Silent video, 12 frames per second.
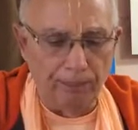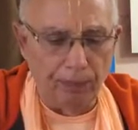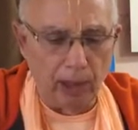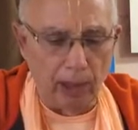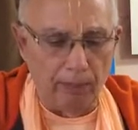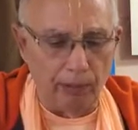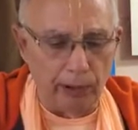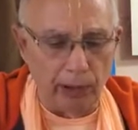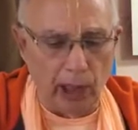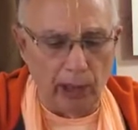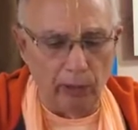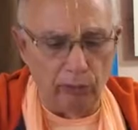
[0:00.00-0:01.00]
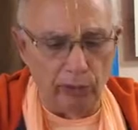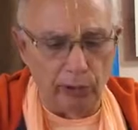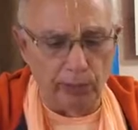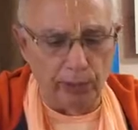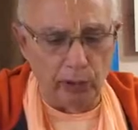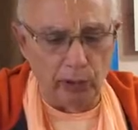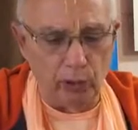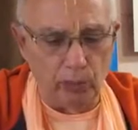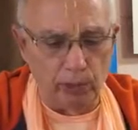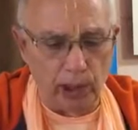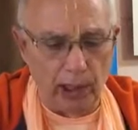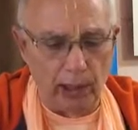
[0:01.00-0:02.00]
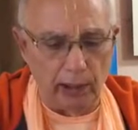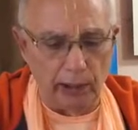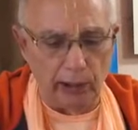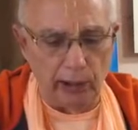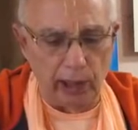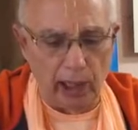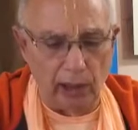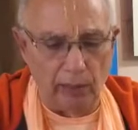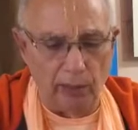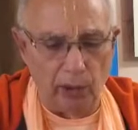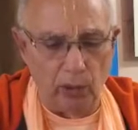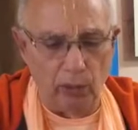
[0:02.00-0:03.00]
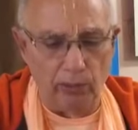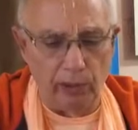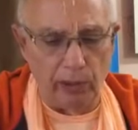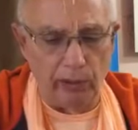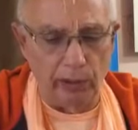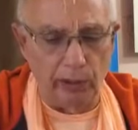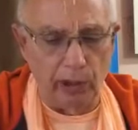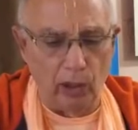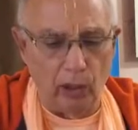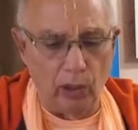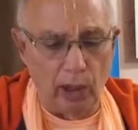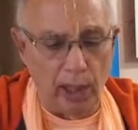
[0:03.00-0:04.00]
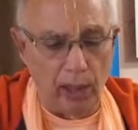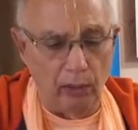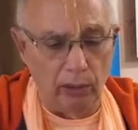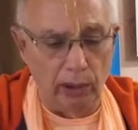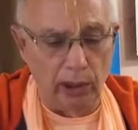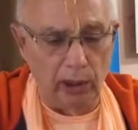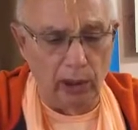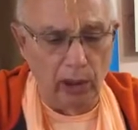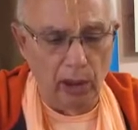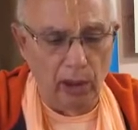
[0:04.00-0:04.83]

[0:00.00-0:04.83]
They preside over spiritual planets in that abode, but there is no counting